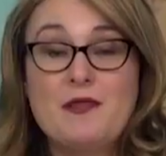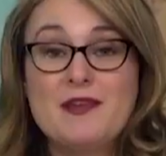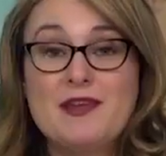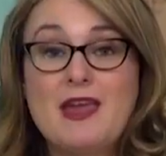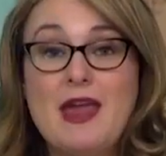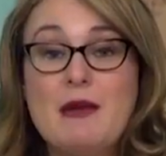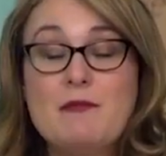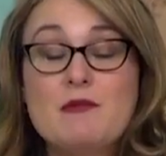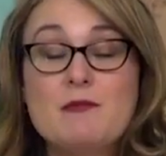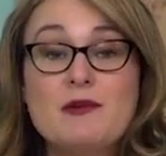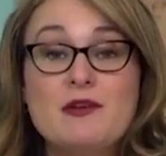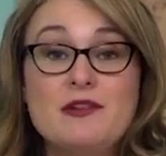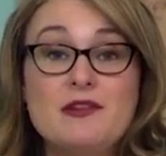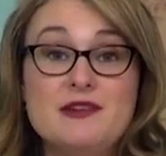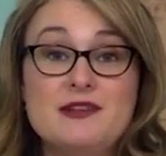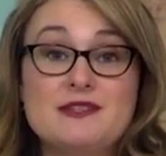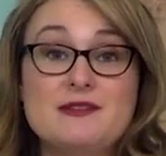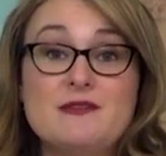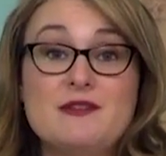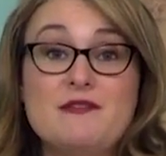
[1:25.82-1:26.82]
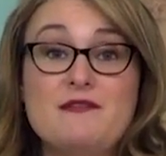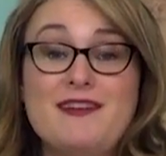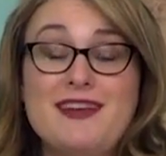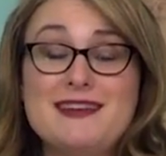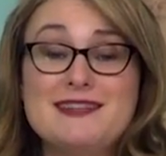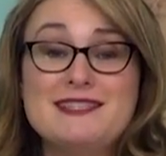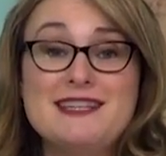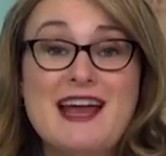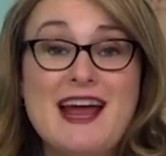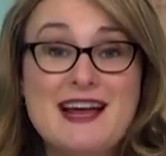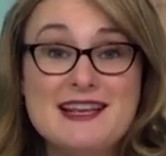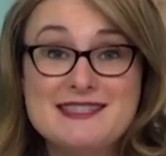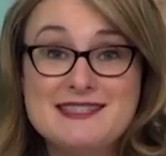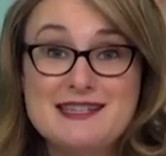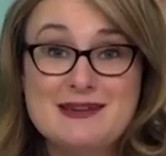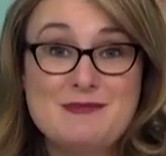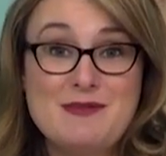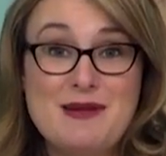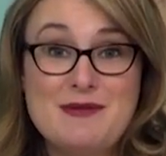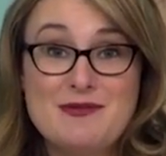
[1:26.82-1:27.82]
the capabilities of the
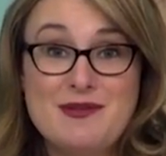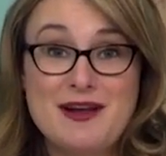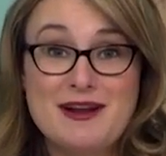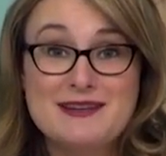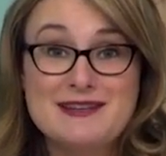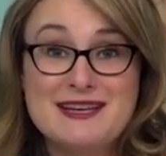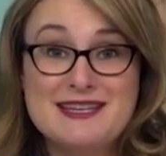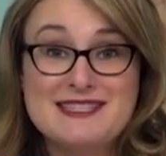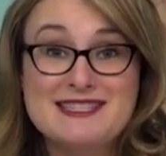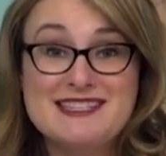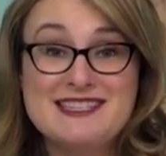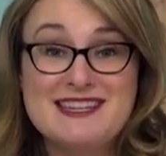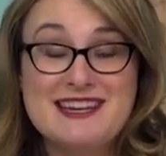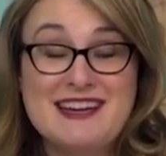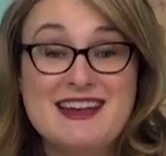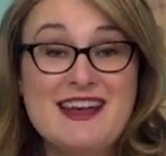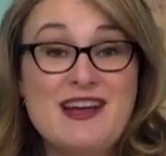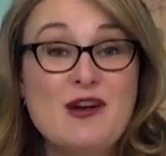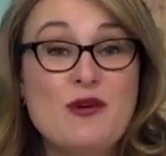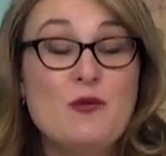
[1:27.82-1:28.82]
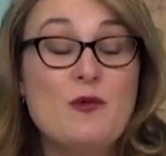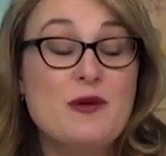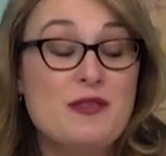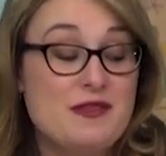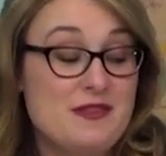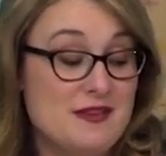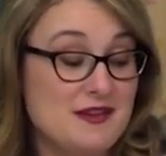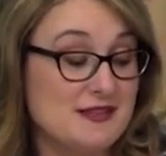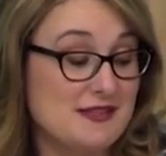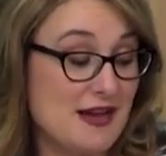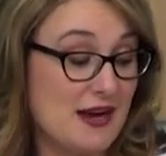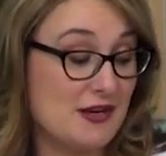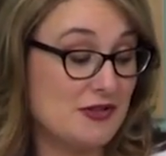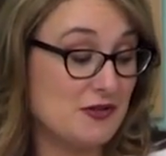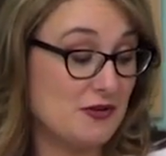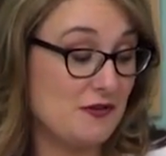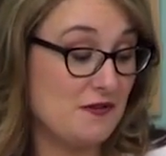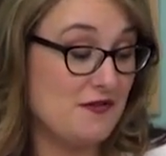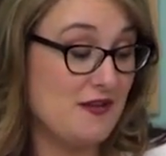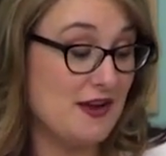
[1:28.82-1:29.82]
fantastic Baby Lock Destiny with these
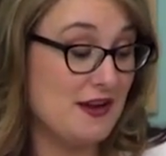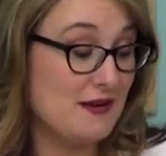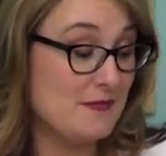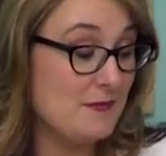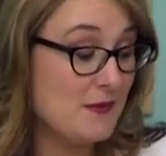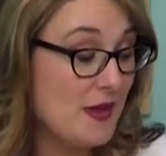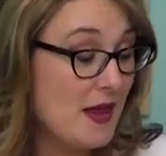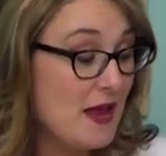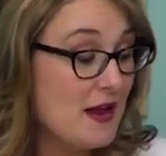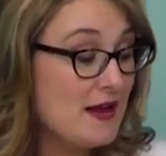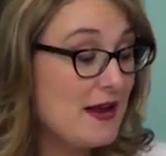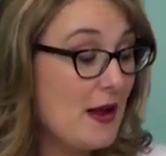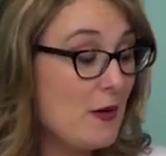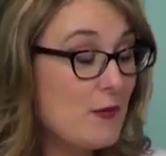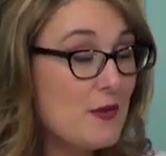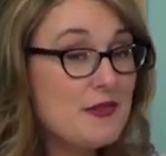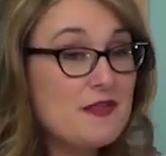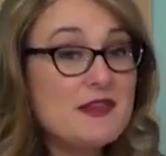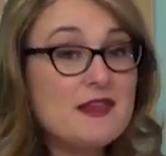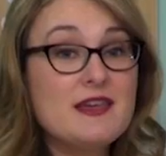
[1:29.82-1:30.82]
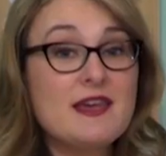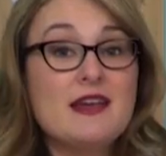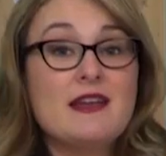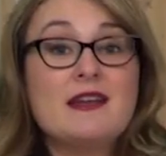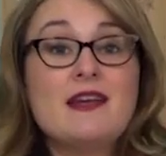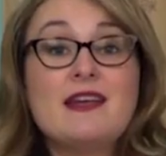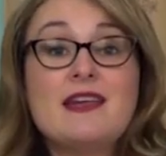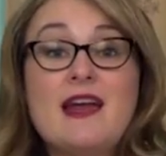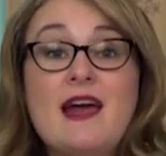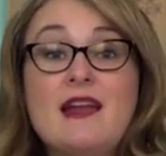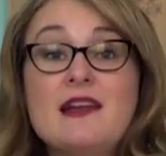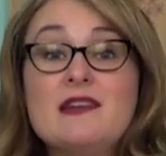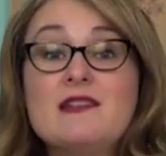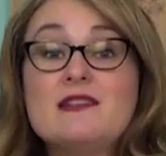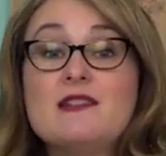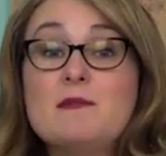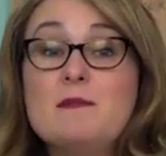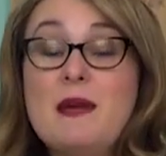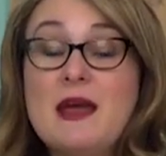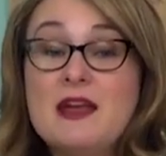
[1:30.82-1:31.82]
extra feet. Now with the kit, again,
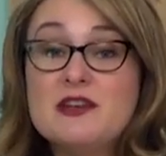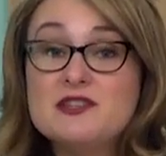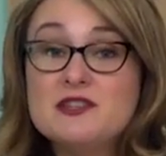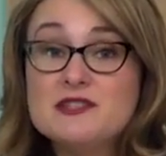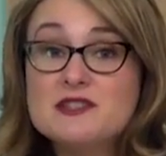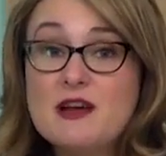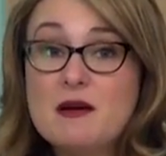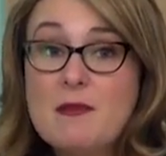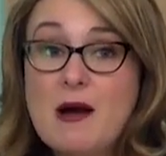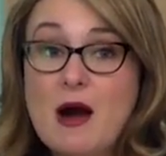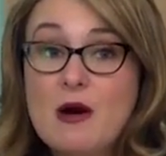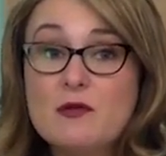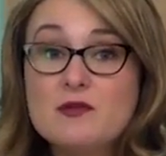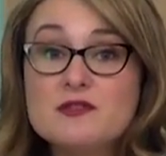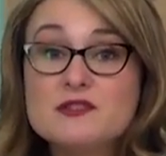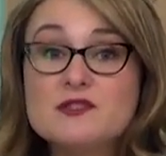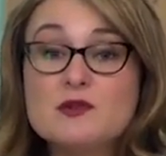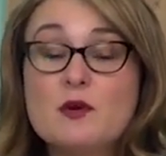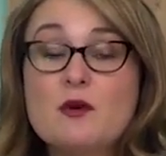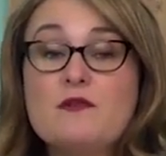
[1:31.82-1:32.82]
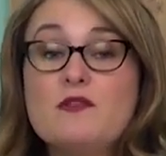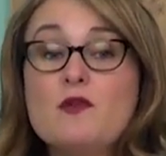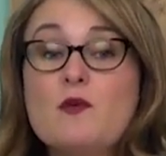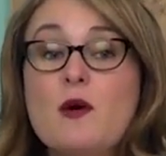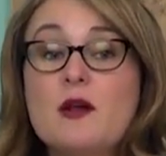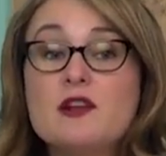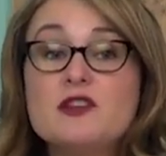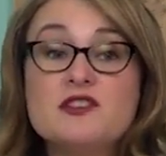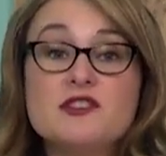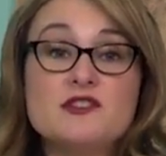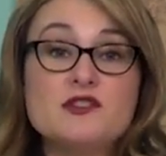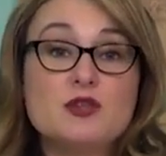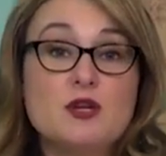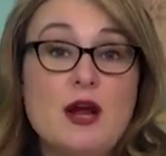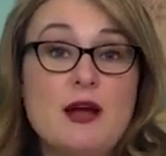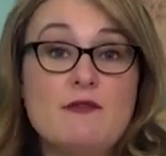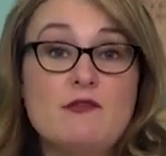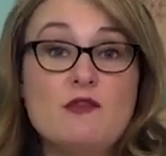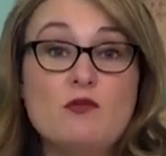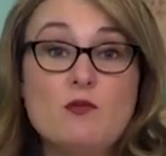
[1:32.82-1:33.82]
the pages come out, so if you want to just
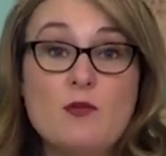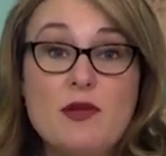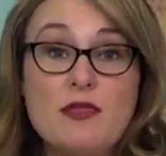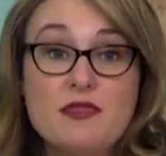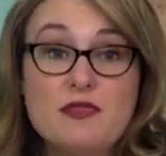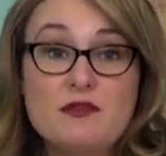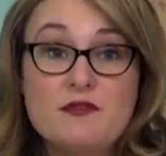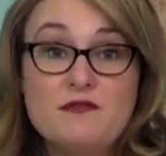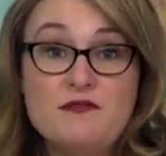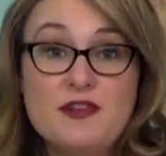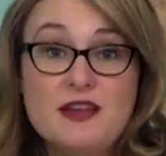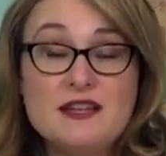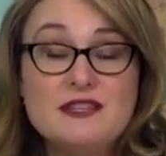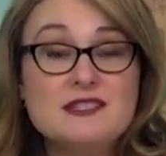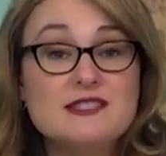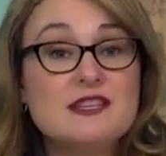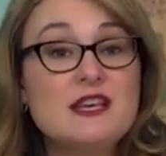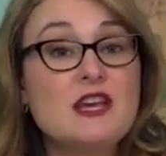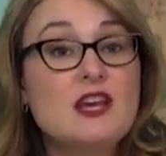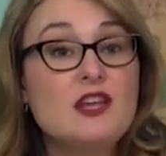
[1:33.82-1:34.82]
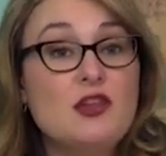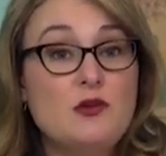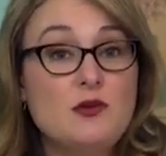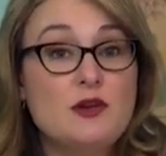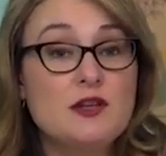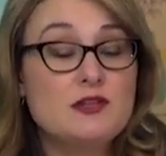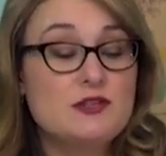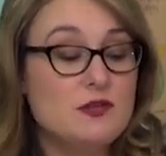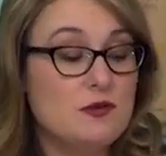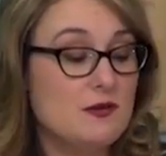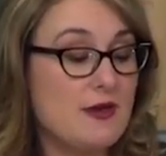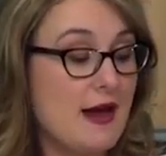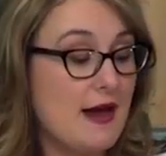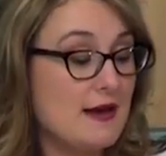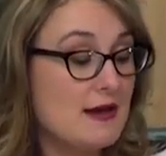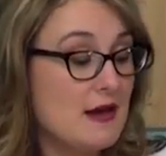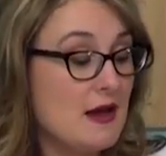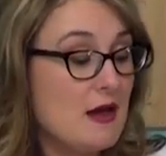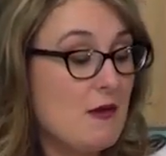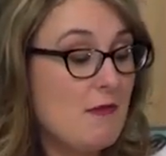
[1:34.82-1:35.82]
travel with the feet, you can do
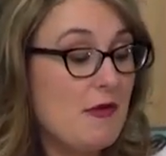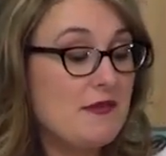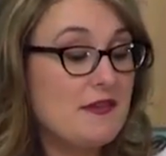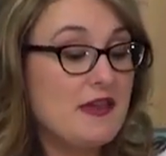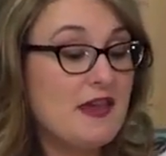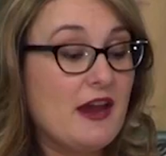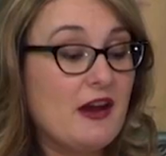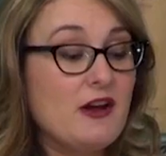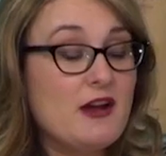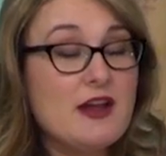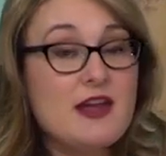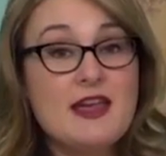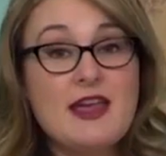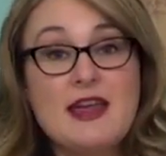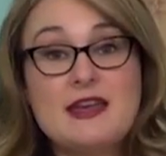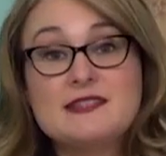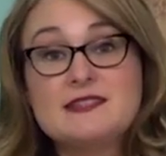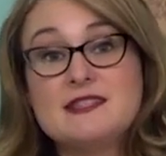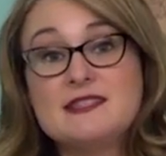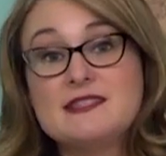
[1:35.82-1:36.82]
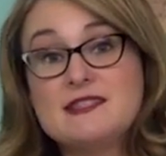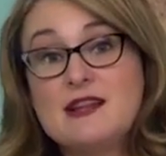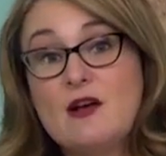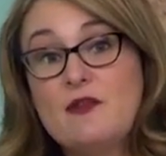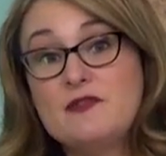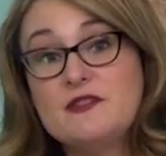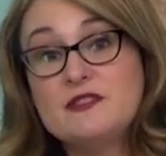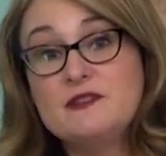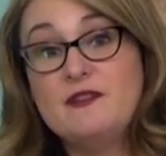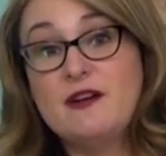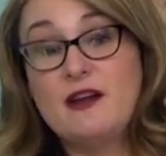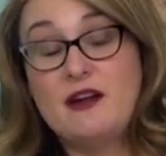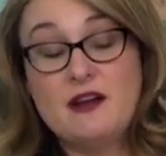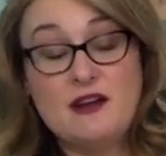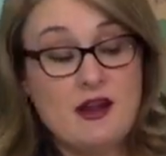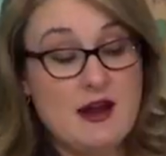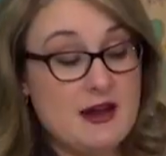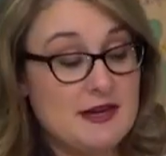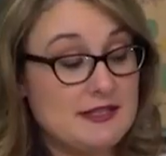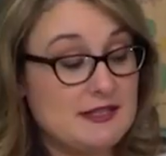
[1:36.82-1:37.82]
that. But the carrying case itself is very
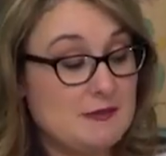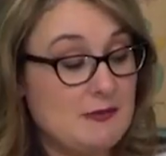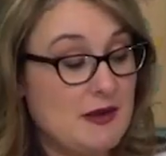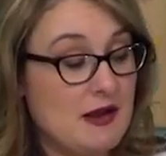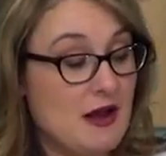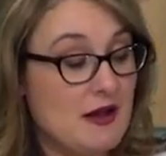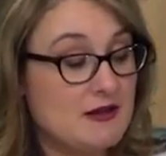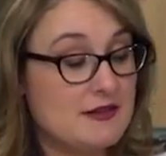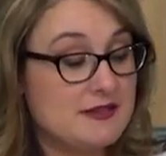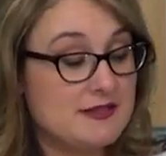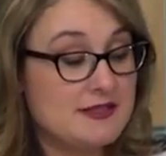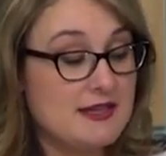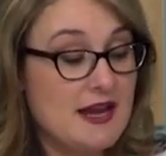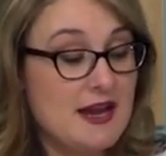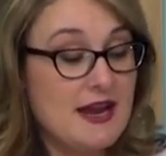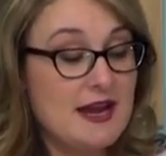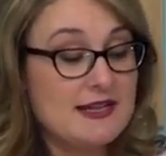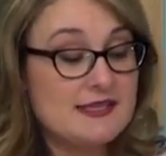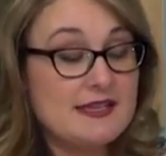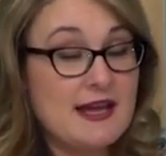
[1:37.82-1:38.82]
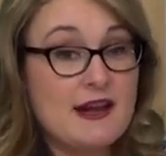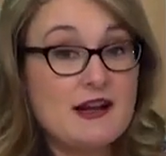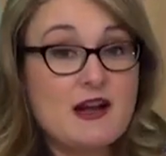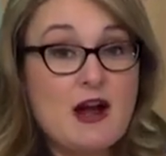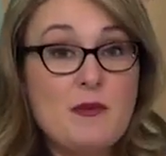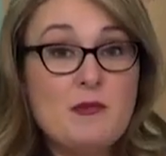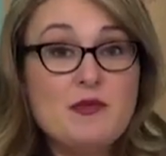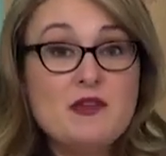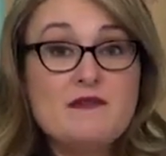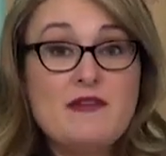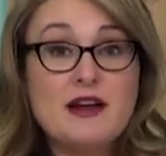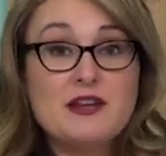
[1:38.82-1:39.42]
nice because it's got a couple of